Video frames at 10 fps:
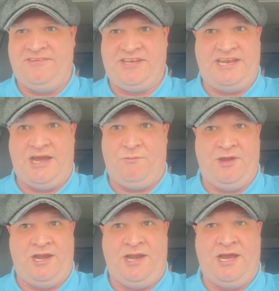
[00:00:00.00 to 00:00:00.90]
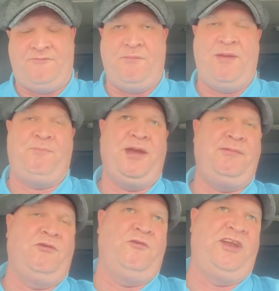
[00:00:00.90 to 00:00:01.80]
He's hit that well enough. I mean,
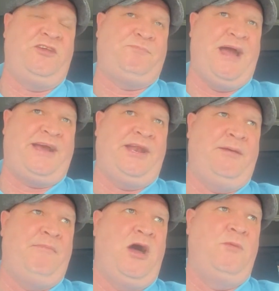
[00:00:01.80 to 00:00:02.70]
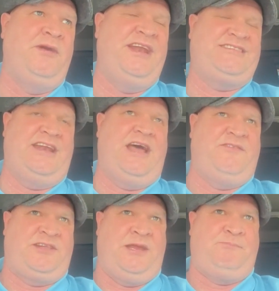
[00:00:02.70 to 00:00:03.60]
people are on his back at the moment. It's
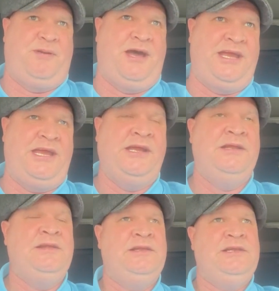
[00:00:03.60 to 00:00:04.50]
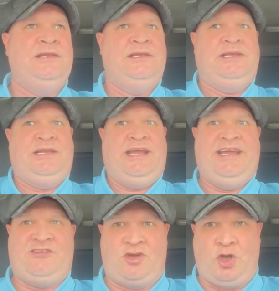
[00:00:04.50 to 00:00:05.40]
another debate.
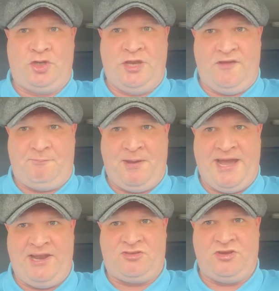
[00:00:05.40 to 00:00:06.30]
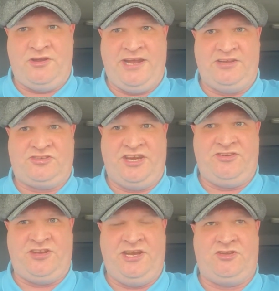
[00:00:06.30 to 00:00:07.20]
He's a good enough player to turn our
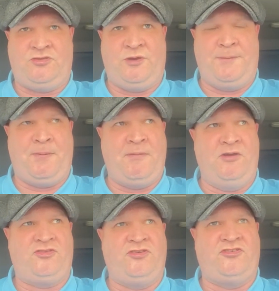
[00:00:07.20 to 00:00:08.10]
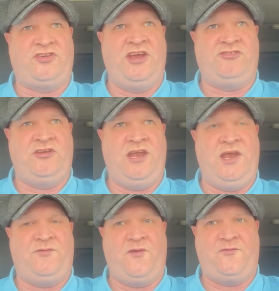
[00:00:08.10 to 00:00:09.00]
season into a promotion season
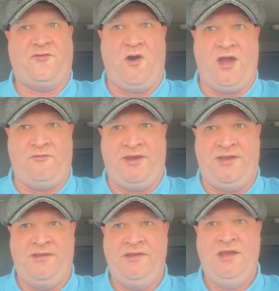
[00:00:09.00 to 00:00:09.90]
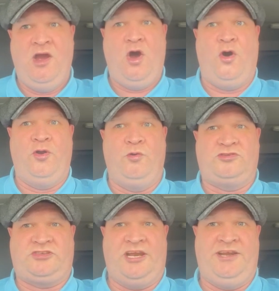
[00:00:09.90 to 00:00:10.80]
if firing on all
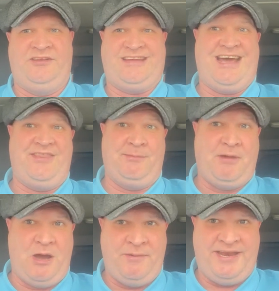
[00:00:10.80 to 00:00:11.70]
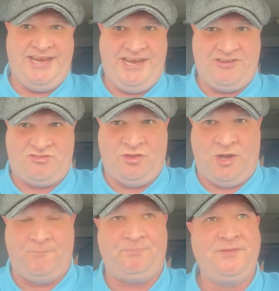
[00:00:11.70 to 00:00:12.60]
cylinders. At the moment, he is not.